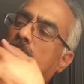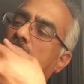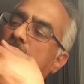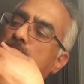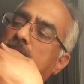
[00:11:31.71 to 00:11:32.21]

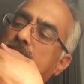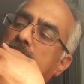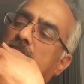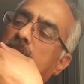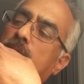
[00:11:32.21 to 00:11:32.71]
As you can
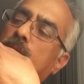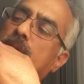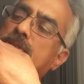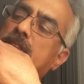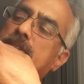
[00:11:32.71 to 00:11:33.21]
see
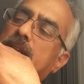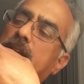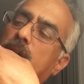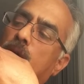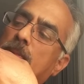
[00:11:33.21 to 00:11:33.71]
this
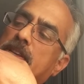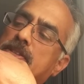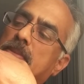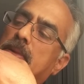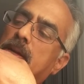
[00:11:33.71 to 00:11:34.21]
little ohmic
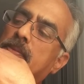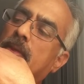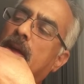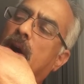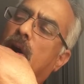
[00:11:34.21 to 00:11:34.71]
symbol
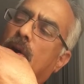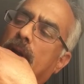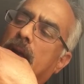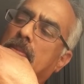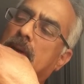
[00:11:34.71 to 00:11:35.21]

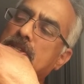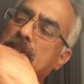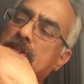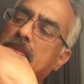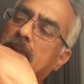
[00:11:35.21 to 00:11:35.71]
or a
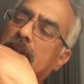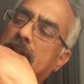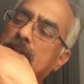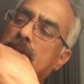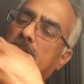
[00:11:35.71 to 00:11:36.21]
buzzer symbol
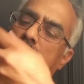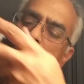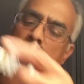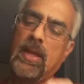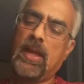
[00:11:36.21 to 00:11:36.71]
that is there.
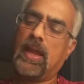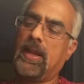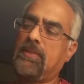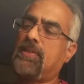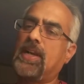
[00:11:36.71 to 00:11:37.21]

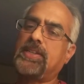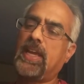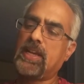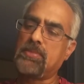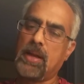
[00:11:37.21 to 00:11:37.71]
And if I
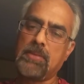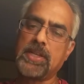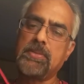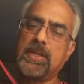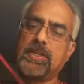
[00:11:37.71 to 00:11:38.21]
take my
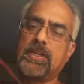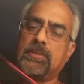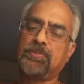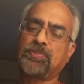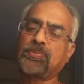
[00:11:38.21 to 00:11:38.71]

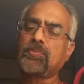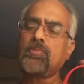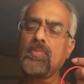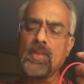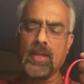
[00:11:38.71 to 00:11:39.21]
multimeter
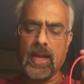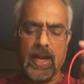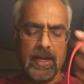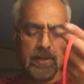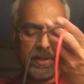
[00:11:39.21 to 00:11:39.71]

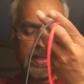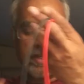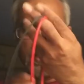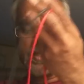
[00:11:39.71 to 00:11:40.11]
and